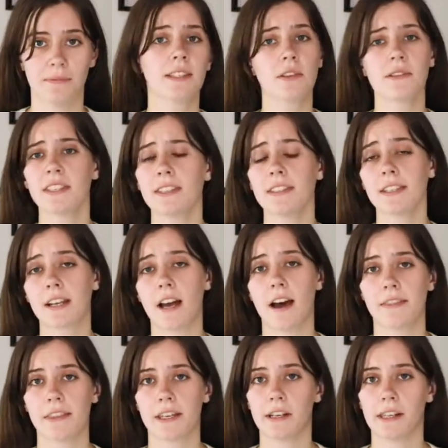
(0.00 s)
So this is a
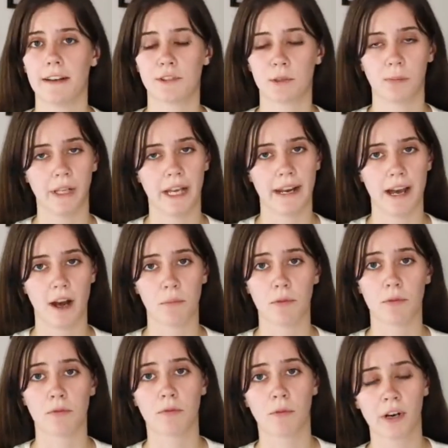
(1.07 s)
cut that you'll have to plan out
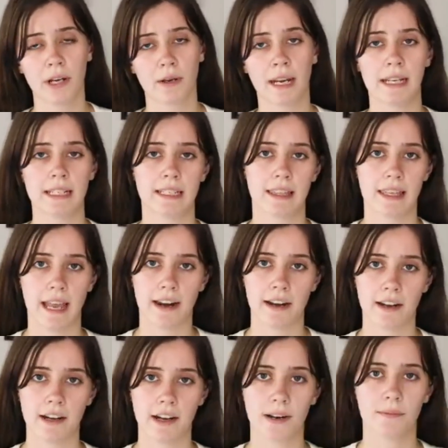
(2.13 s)
before you get into the
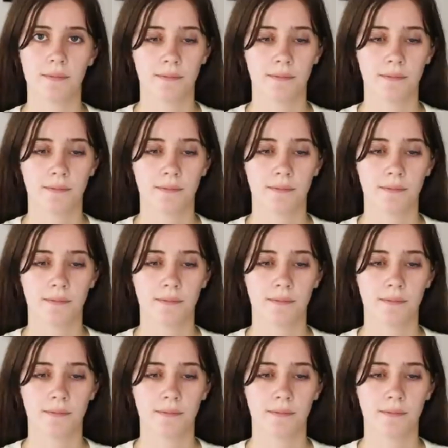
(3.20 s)
editor.